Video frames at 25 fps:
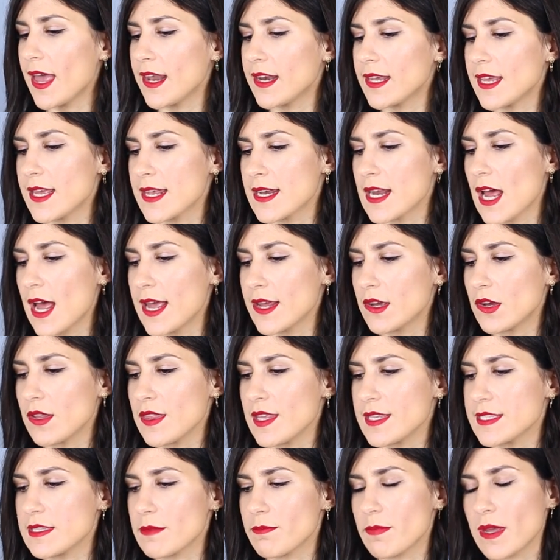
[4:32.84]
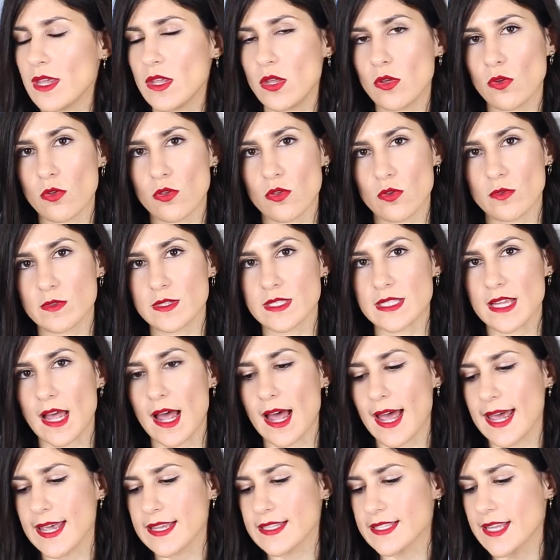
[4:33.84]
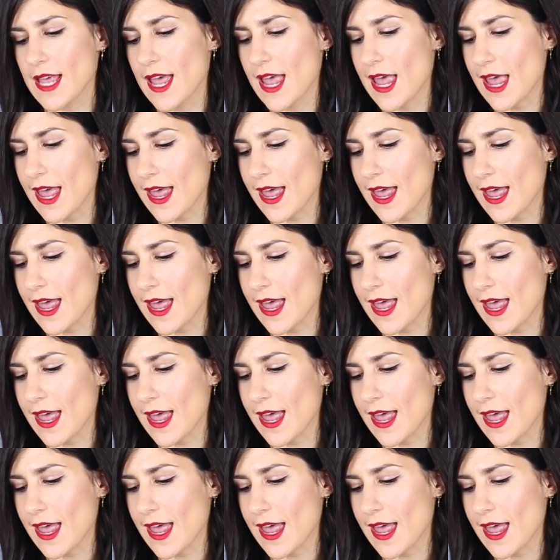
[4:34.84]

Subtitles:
And again, I got these in my usual size,